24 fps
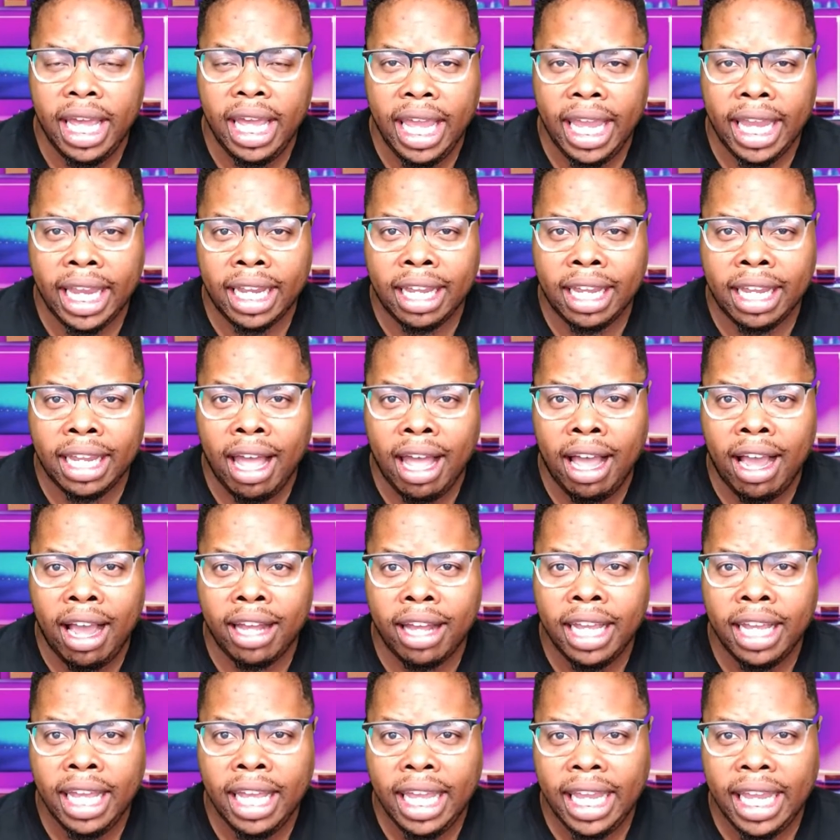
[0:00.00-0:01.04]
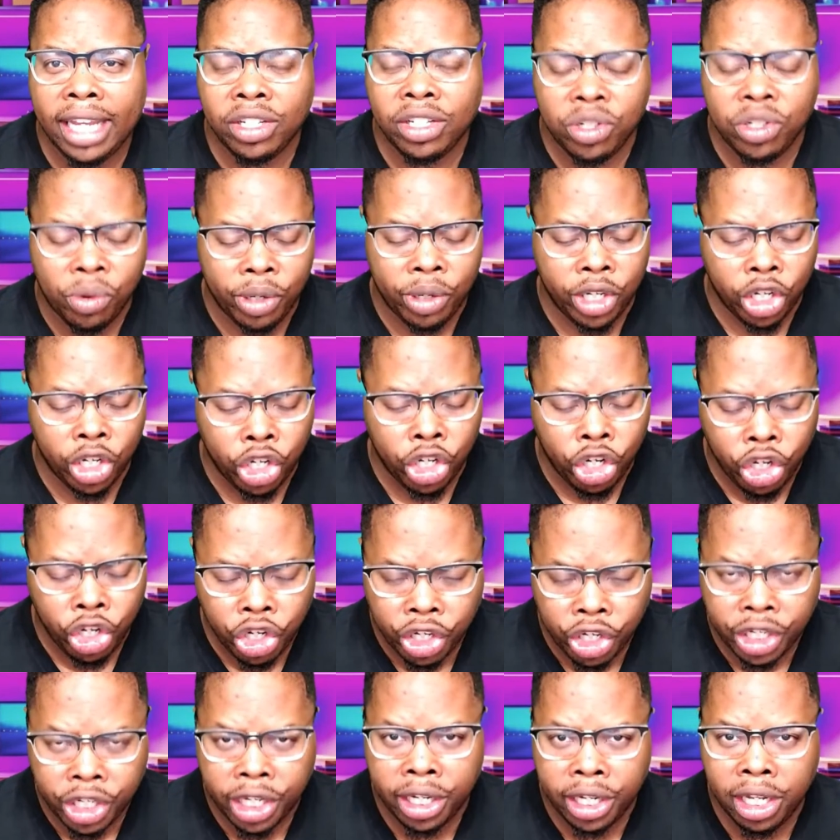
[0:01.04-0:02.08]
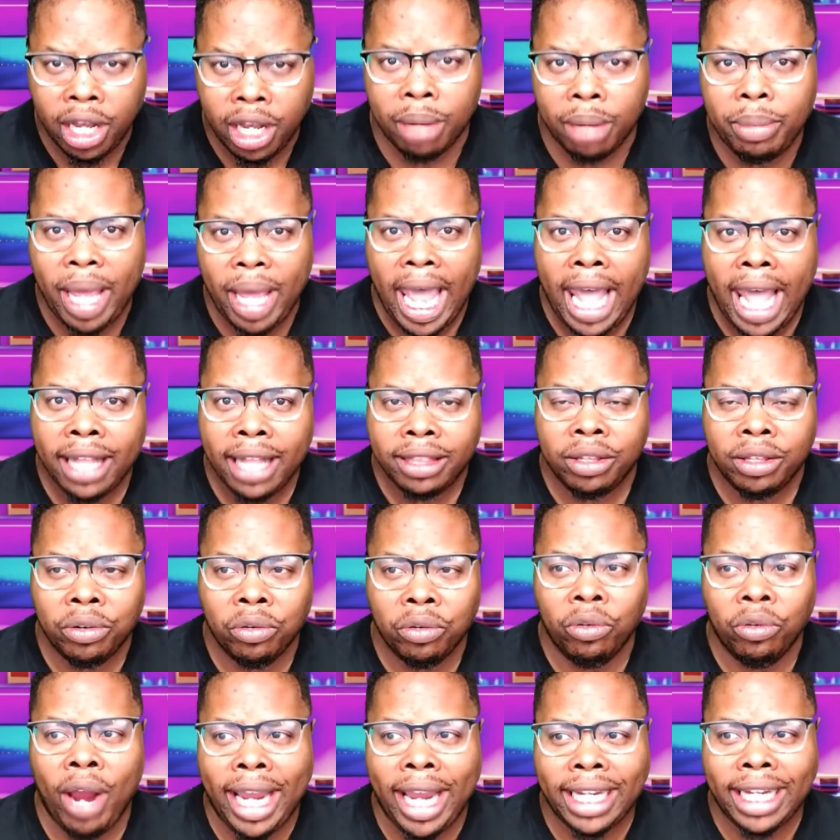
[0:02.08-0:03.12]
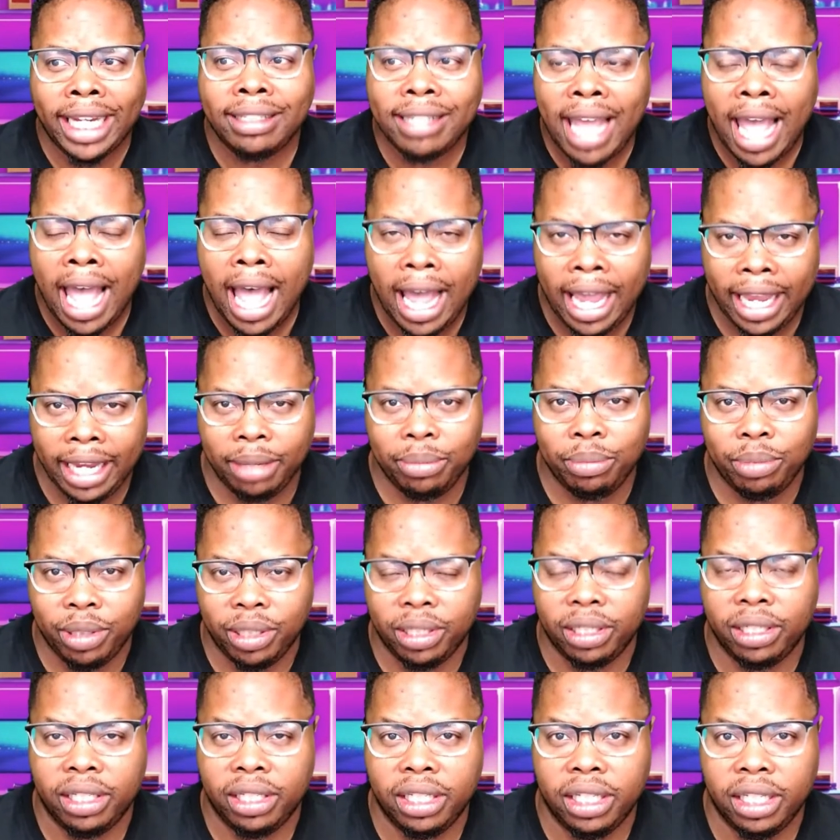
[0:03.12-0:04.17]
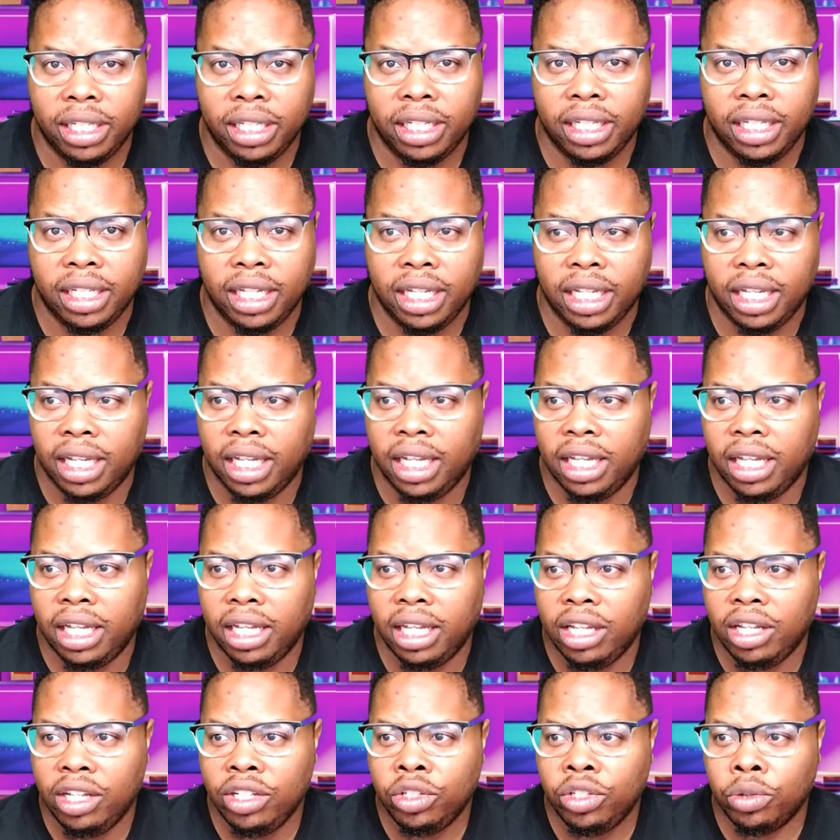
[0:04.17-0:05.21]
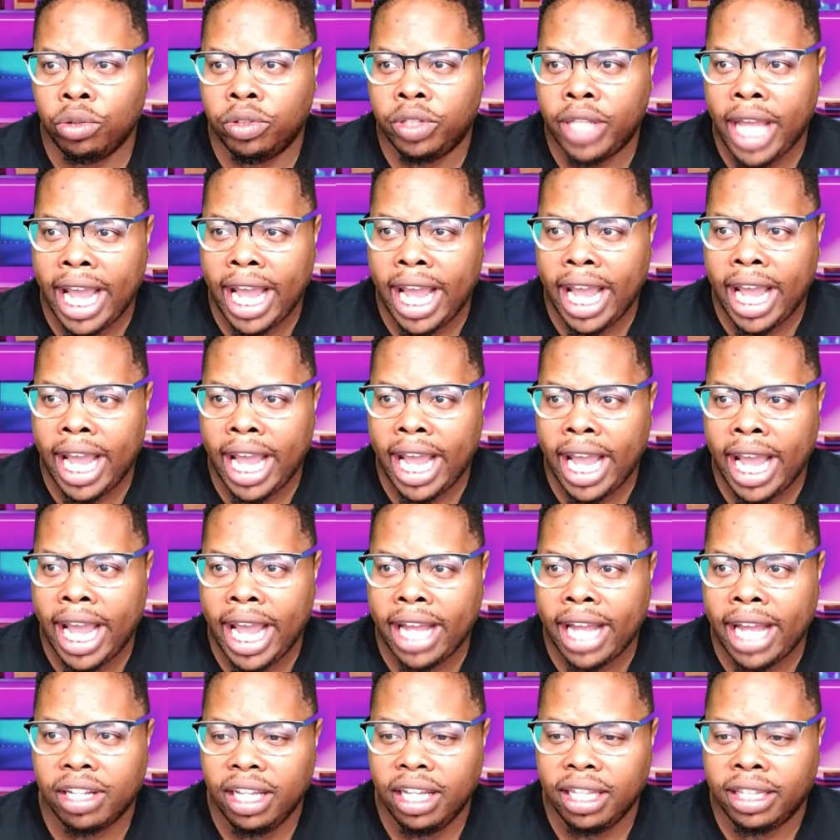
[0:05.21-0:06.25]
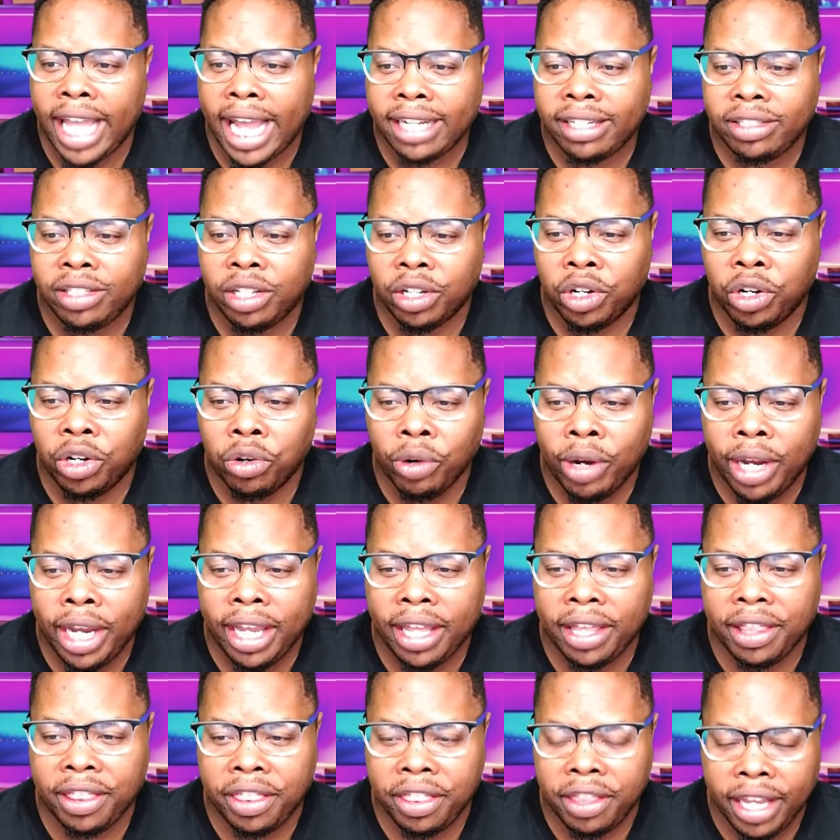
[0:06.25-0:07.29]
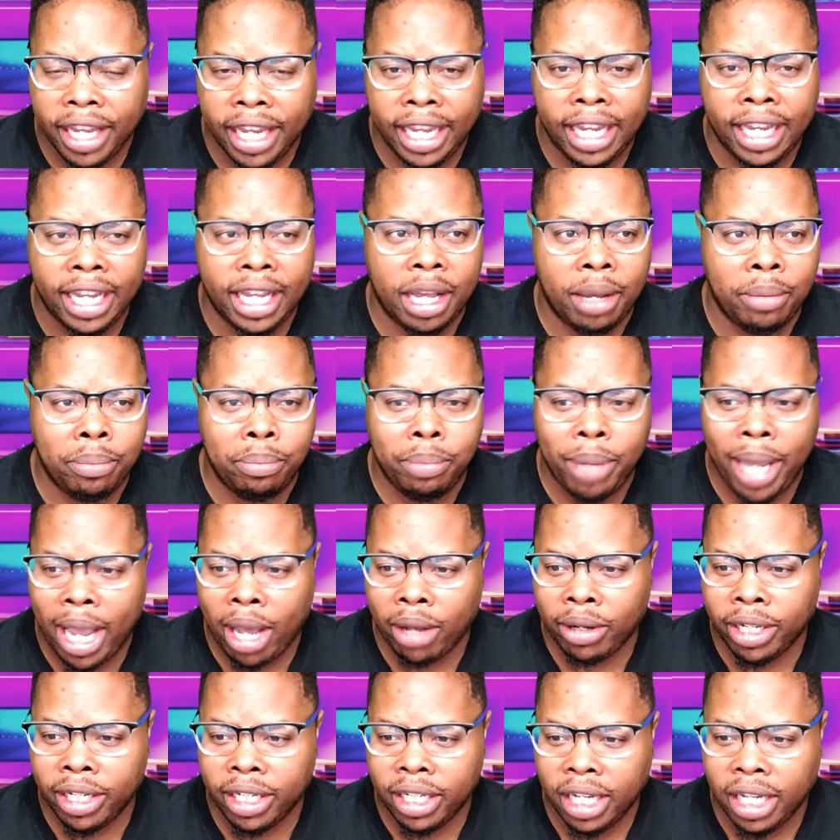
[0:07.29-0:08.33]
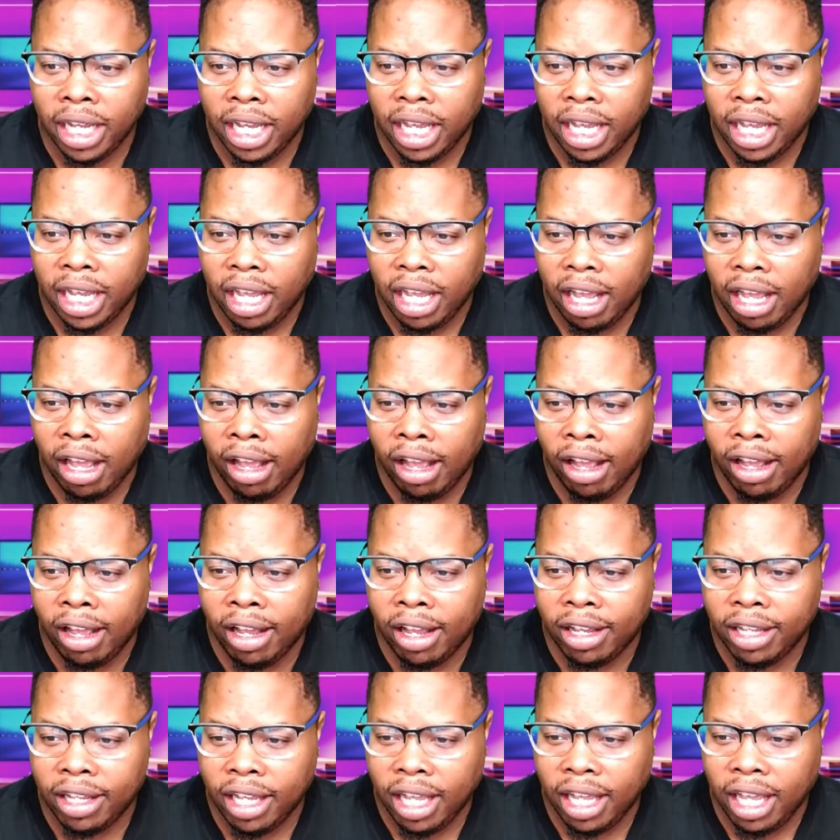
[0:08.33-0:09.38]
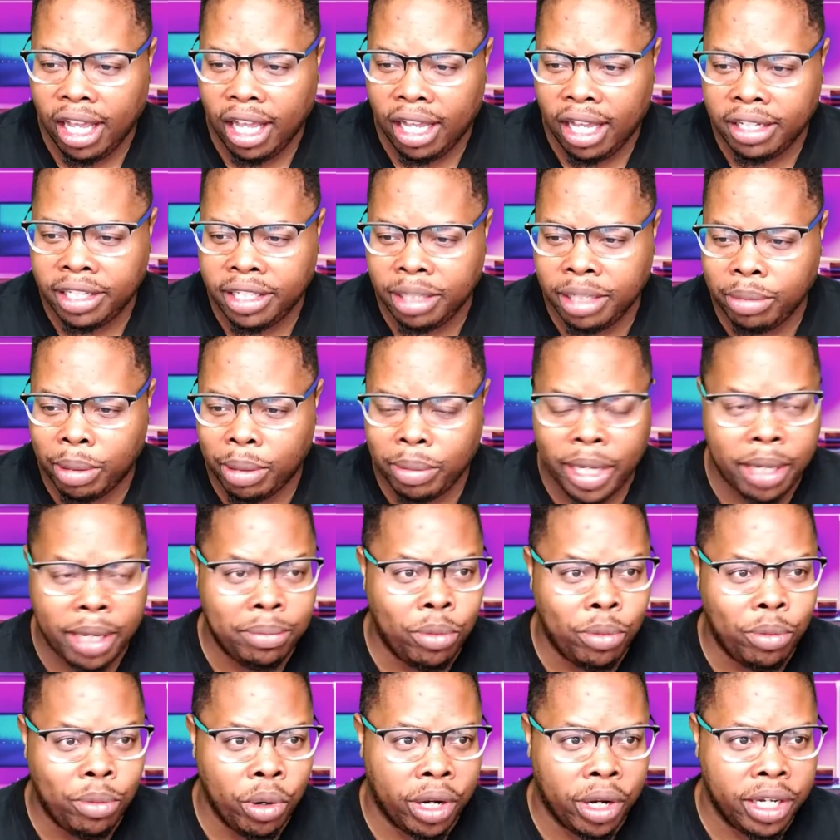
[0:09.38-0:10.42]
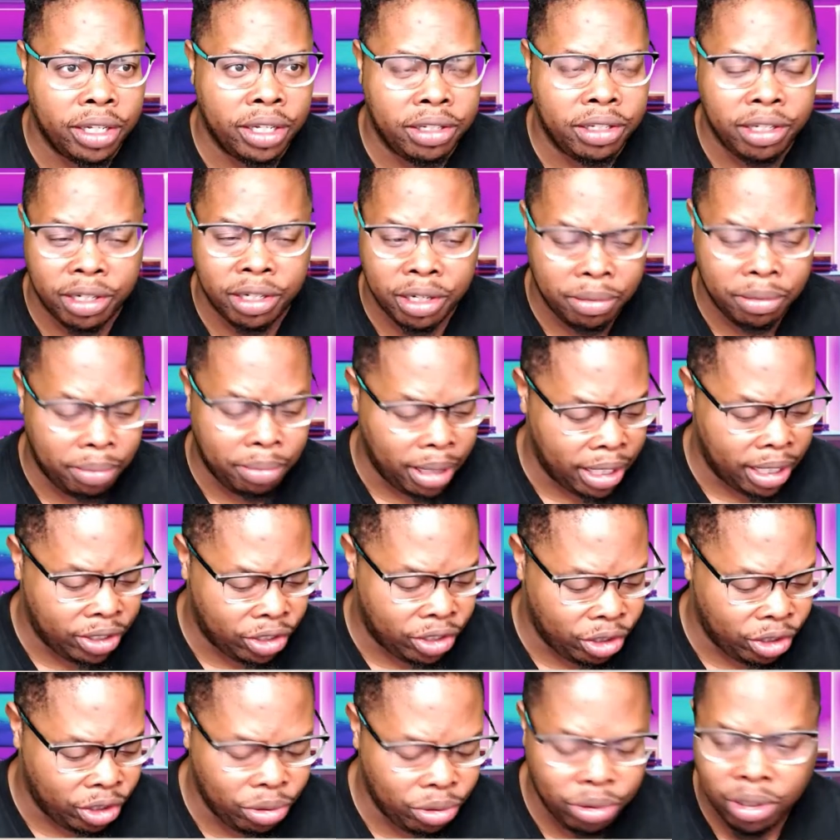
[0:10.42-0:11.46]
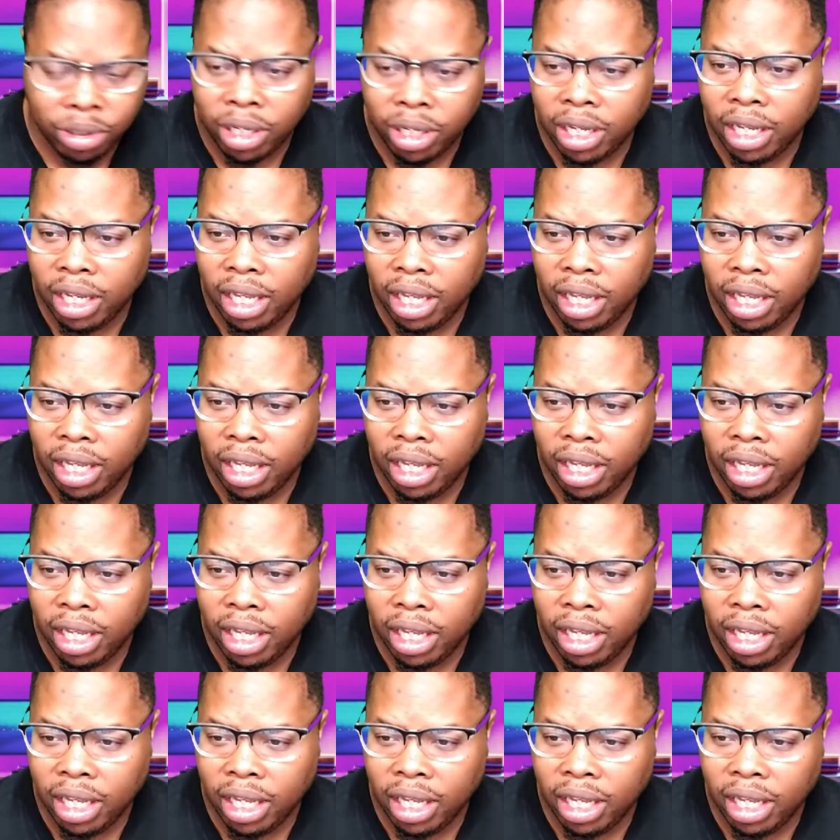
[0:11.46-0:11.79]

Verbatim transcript: And God is going to hook it up at the right time. So that's that's the great thing about it. Uh see my man Morgan is here, bless you.